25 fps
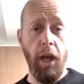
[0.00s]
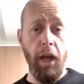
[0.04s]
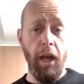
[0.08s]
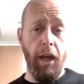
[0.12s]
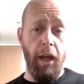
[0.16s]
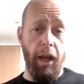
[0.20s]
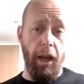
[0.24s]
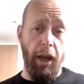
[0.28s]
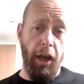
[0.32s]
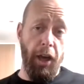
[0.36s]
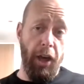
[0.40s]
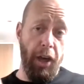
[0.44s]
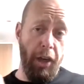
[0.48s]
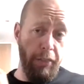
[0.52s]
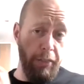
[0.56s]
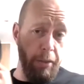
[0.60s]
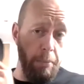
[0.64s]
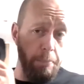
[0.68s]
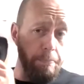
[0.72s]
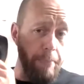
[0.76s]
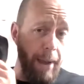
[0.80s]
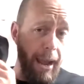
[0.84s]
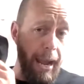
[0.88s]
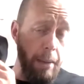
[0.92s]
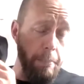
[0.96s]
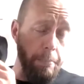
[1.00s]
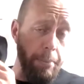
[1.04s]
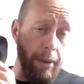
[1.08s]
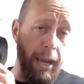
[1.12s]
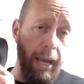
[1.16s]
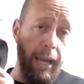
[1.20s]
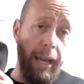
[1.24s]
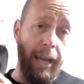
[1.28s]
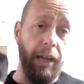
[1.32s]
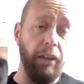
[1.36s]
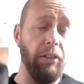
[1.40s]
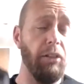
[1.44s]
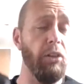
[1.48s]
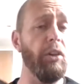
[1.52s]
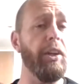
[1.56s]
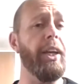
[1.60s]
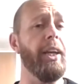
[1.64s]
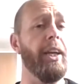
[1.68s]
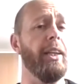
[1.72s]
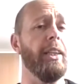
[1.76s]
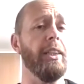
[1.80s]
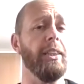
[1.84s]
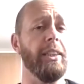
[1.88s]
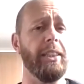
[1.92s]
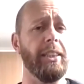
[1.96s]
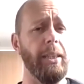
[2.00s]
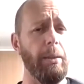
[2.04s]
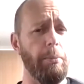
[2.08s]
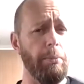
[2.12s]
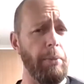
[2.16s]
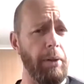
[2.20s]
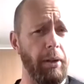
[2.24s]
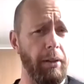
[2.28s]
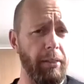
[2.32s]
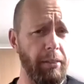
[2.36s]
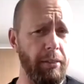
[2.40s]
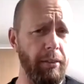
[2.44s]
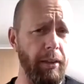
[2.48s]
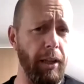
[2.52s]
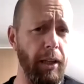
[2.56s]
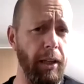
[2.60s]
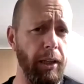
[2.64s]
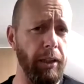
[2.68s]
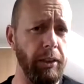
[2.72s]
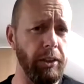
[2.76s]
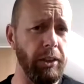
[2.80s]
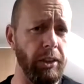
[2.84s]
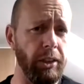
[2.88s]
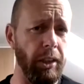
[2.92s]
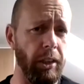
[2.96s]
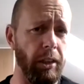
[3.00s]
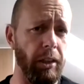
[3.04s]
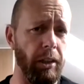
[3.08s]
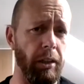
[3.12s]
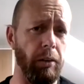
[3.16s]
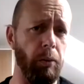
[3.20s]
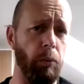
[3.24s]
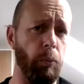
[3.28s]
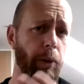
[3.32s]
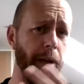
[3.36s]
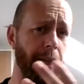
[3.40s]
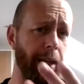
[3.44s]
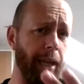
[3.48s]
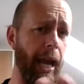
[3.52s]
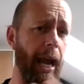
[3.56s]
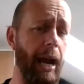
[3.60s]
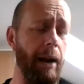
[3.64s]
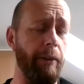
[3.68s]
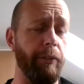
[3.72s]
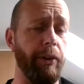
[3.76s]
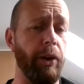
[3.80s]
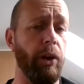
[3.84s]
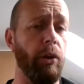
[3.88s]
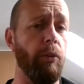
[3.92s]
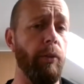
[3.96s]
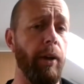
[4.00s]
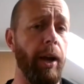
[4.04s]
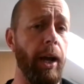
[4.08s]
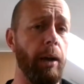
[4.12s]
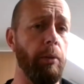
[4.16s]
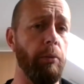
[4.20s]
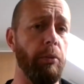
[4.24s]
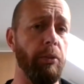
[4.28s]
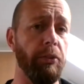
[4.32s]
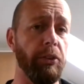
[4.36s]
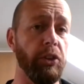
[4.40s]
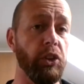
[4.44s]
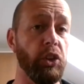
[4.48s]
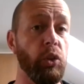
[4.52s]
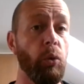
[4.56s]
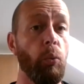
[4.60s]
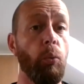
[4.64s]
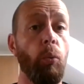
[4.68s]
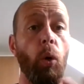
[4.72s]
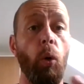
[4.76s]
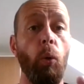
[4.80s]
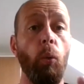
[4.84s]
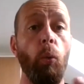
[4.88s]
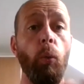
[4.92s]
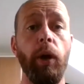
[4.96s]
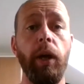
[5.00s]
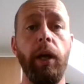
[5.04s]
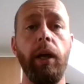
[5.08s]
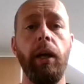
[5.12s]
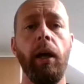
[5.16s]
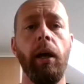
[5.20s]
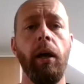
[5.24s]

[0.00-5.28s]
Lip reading: The Backpack, looking at some of the things that we carry around with us and what we